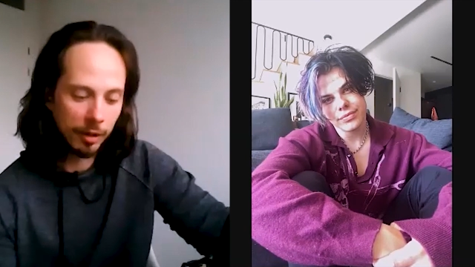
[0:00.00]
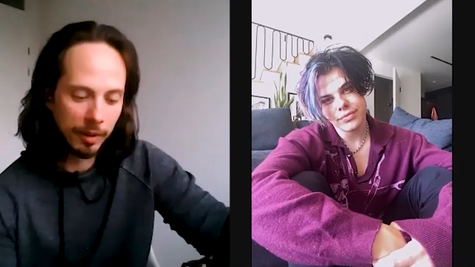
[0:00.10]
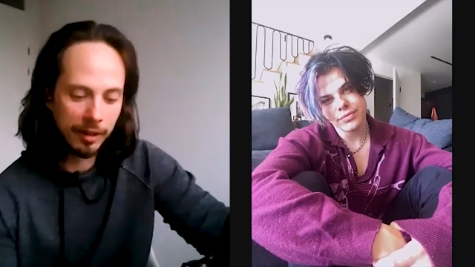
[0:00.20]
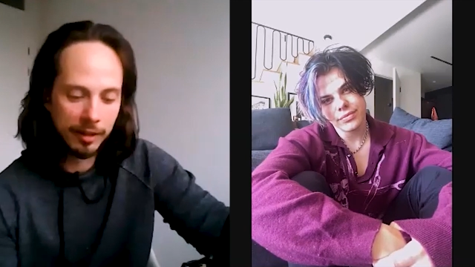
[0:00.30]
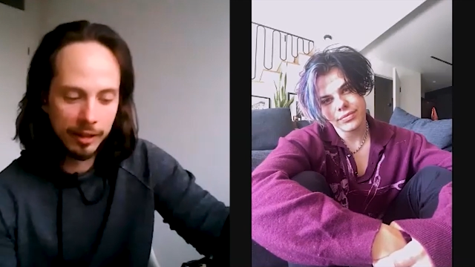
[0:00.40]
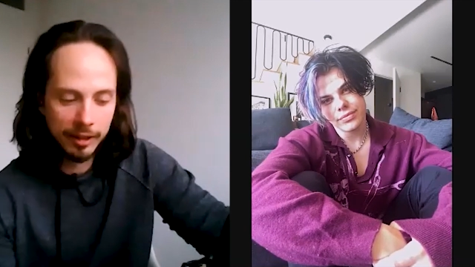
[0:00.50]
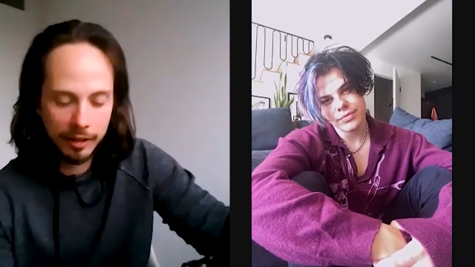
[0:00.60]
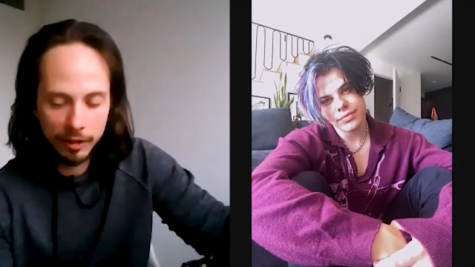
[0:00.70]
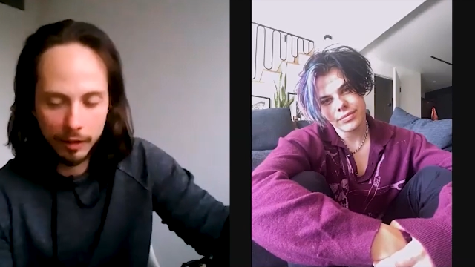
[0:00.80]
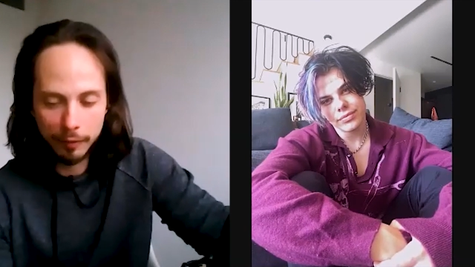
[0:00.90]
Speaker 1: you, but
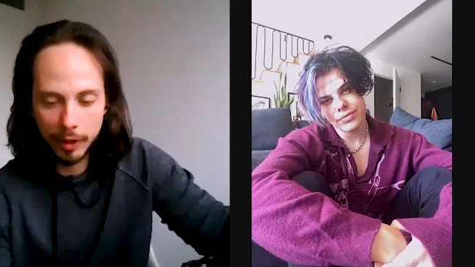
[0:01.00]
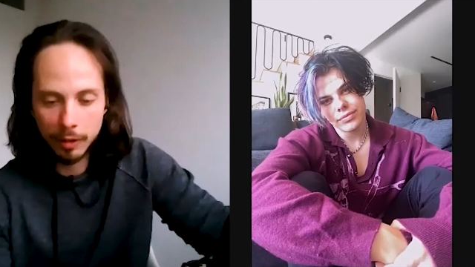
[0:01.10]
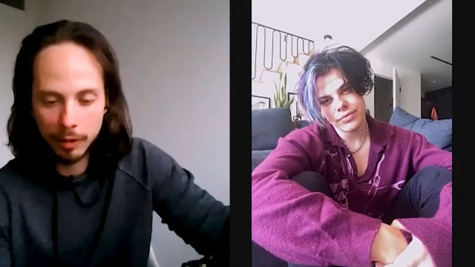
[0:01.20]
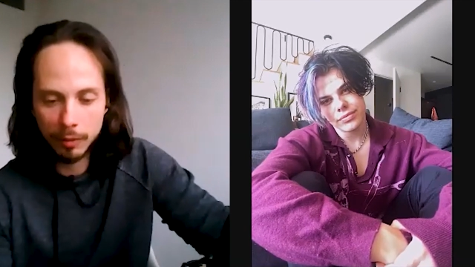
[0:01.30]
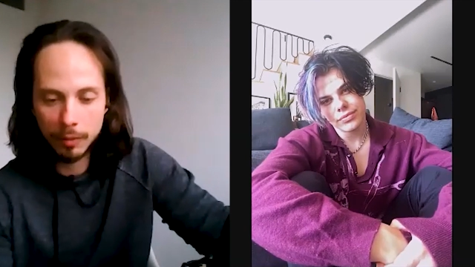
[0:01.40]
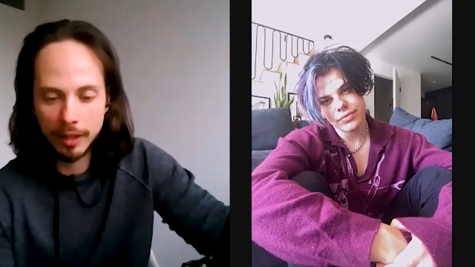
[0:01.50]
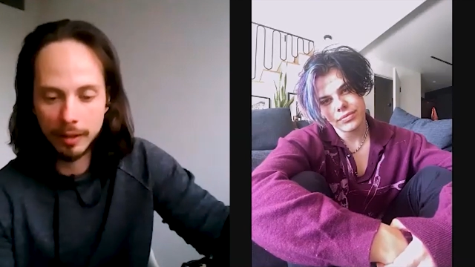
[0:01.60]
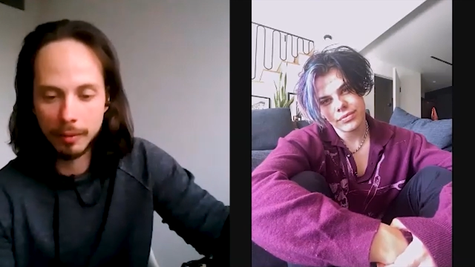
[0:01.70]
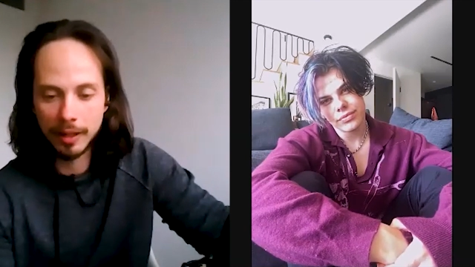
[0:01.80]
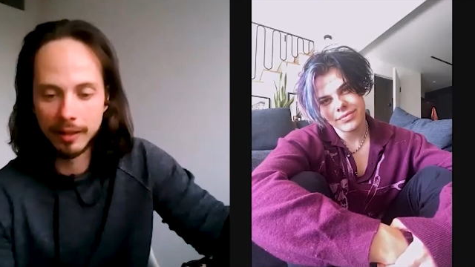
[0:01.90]
do you feel
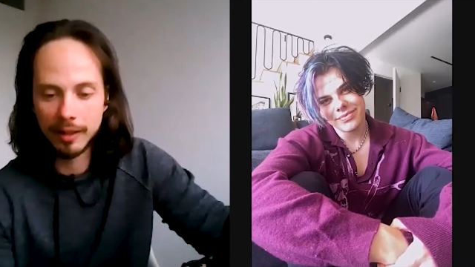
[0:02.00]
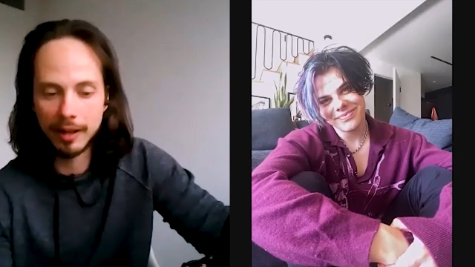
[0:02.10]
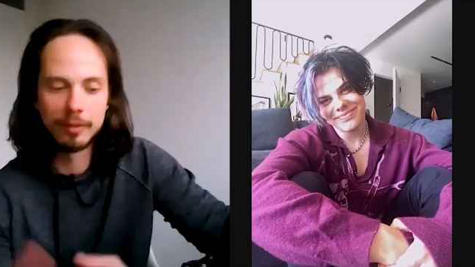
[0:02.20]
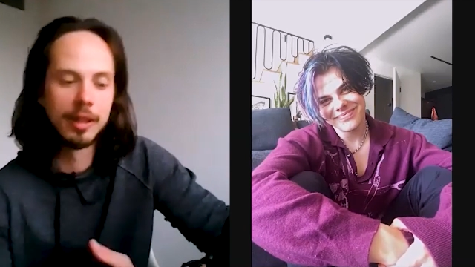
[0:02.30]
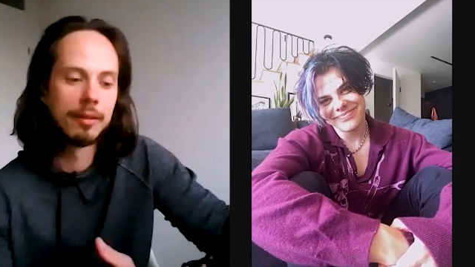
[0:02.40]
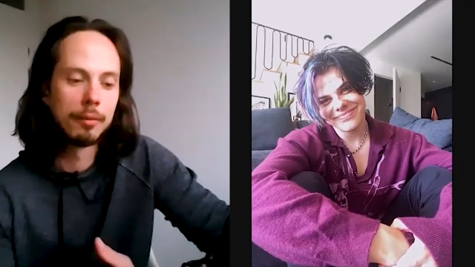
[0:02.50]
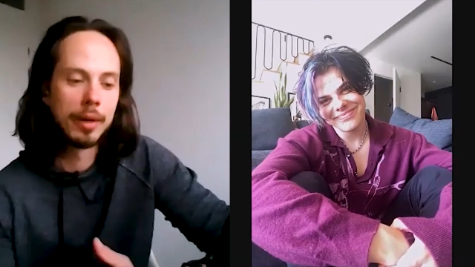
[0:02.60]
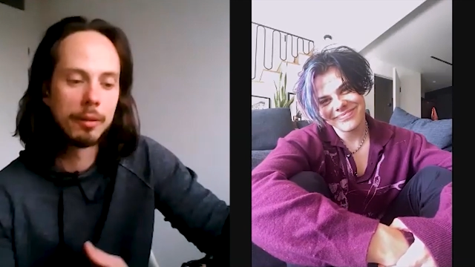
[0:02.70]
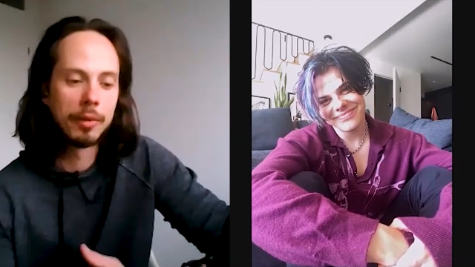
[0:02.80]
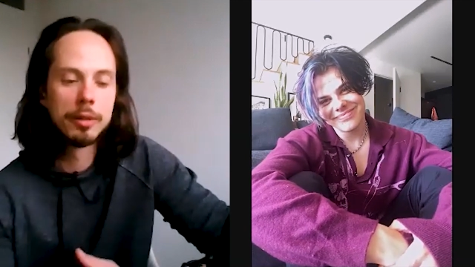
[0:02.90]
when when kind of
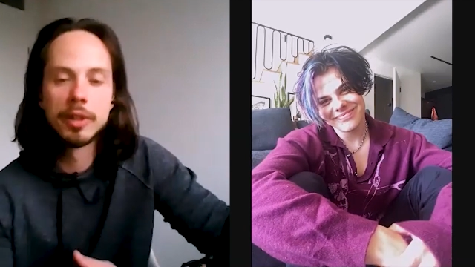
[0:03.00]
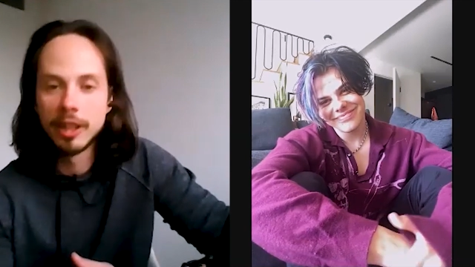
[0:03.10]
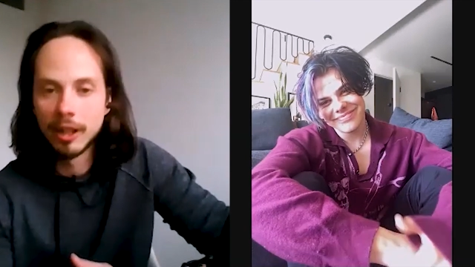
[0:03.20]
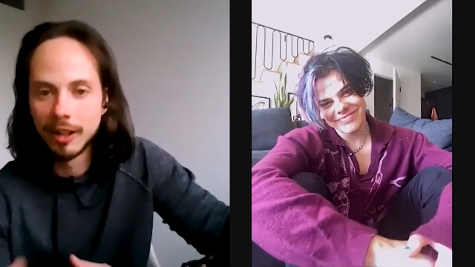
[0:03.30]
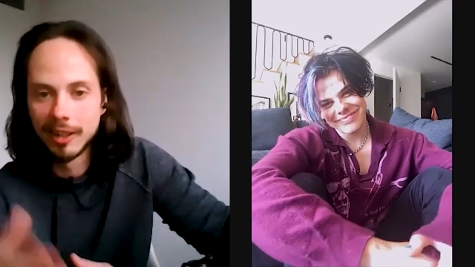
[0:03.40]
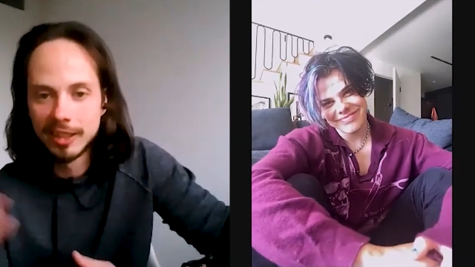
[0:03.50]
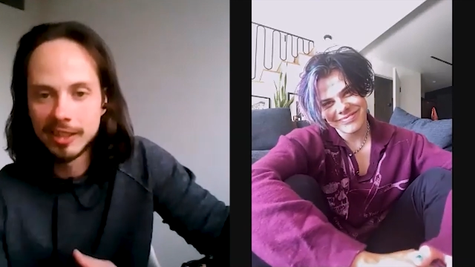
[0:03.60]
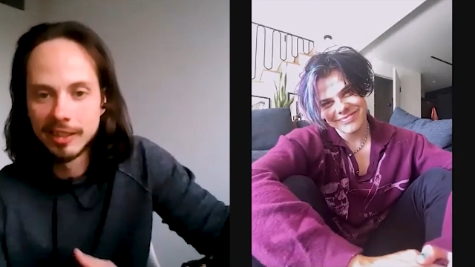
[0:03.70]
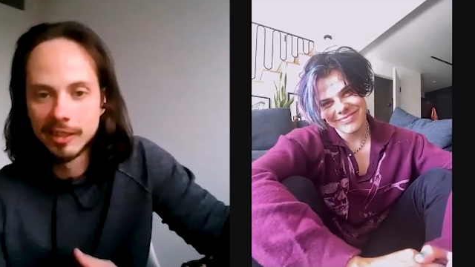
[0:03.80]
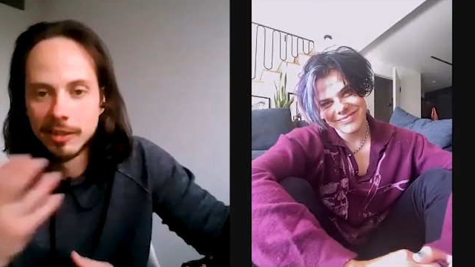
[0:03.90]
when, when you were younger and
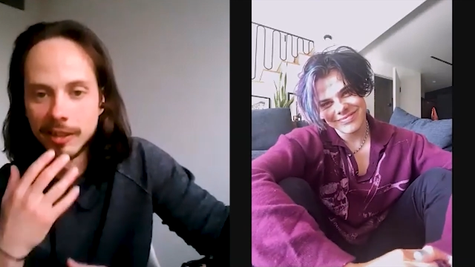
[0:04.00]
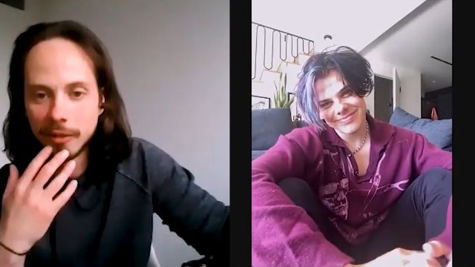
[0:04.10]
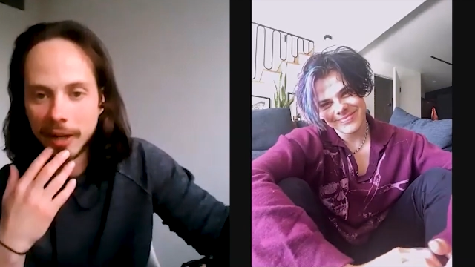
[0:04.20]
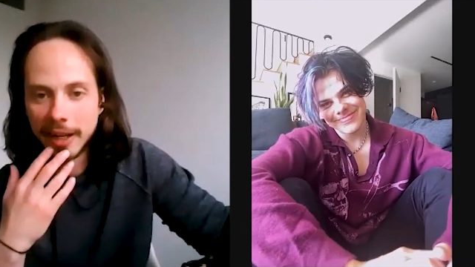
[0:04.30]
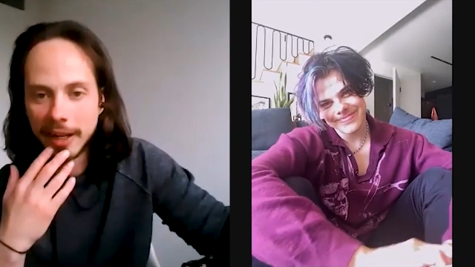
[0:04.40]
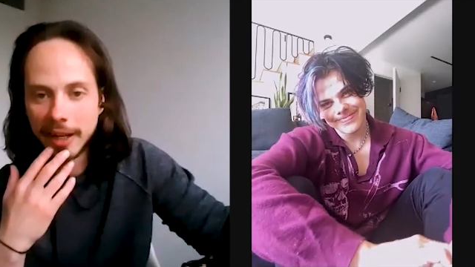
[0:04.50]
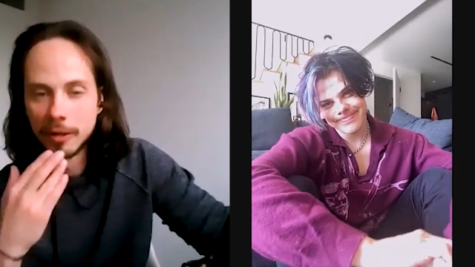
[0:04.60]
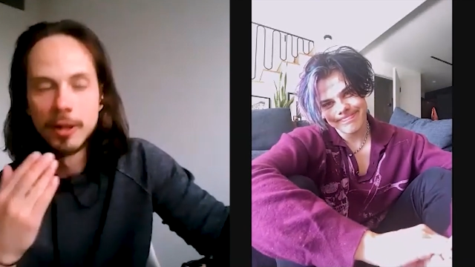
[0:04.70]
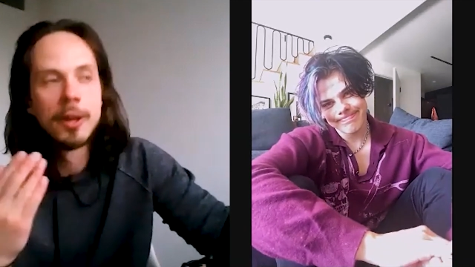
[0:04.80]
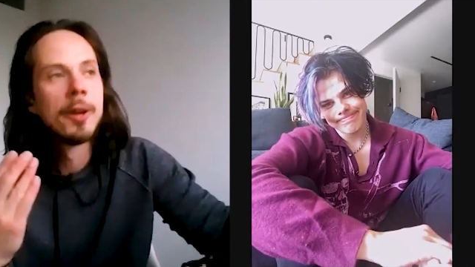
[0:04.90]
listening to the radio
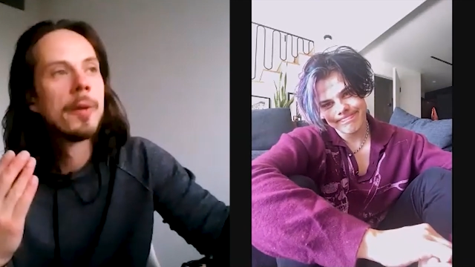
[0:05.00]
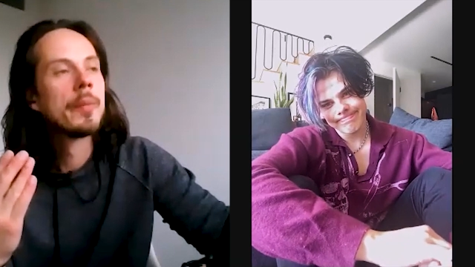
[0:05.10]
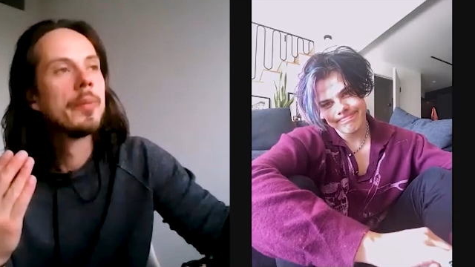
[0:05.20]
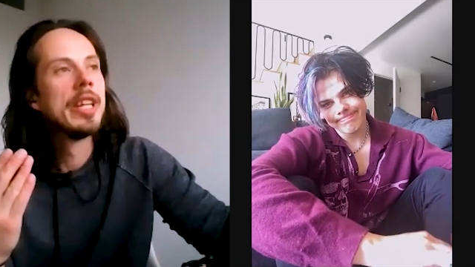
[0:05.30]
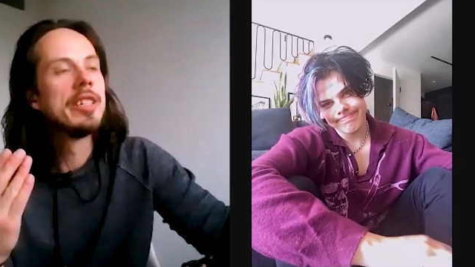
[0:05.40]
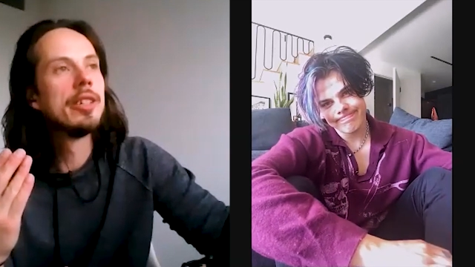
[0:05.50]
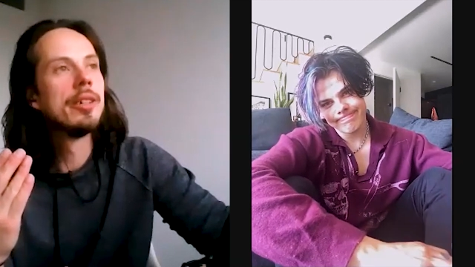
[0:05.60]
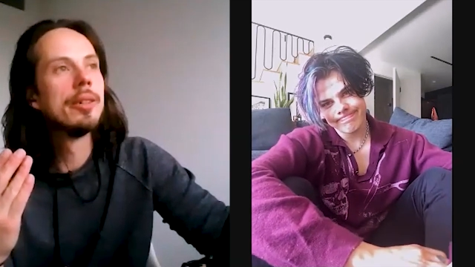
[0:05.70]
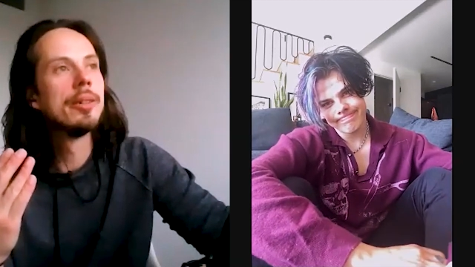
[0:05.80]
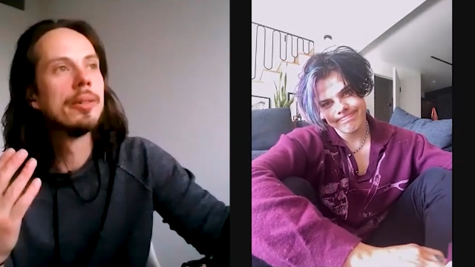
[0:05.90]
did
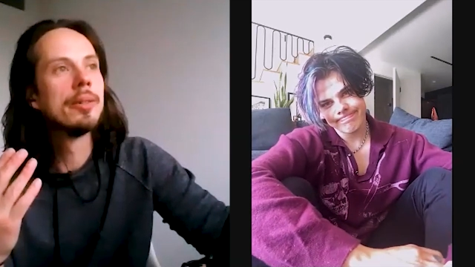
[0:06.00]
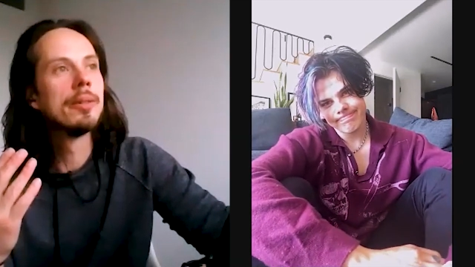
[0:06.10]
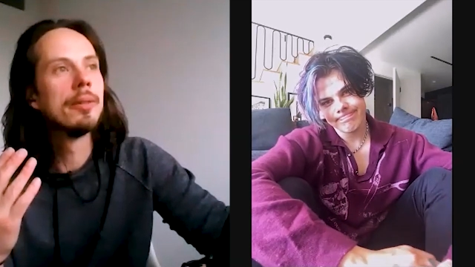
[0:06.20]
you